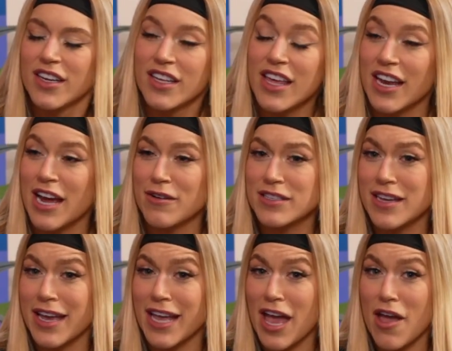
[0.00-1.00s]
yeah, now it's
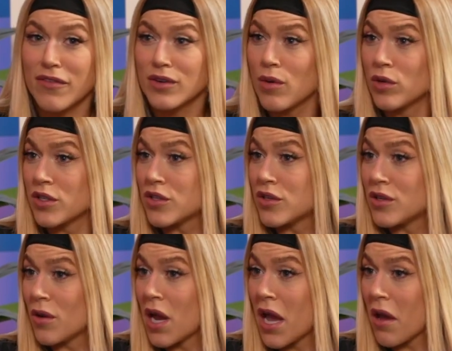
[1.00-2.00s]
like, everyone wants to
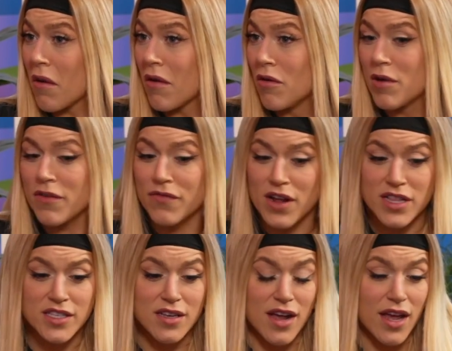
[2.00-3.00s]
do it. All my
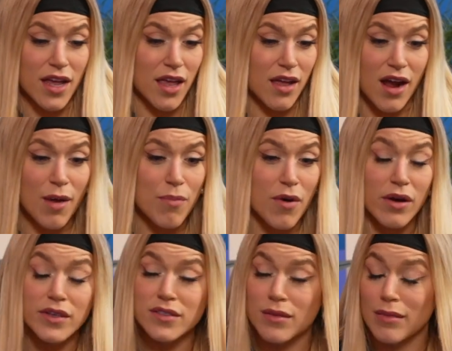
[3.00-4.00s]
friends are like, can I
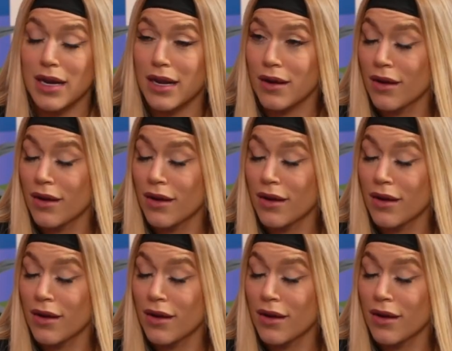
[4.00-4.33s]
box? I'm like,